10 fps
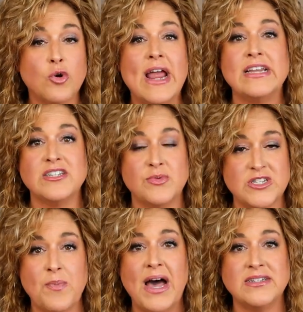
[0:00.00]
great to
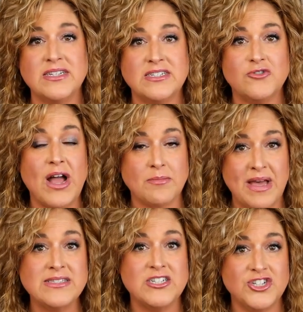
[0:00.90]
respond to direct
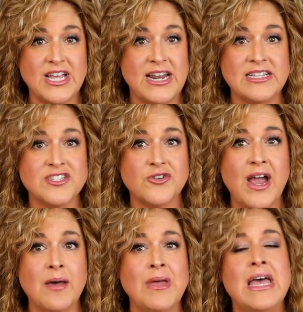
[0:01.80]
messages on
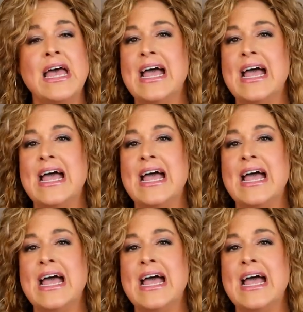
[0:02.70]
Instagram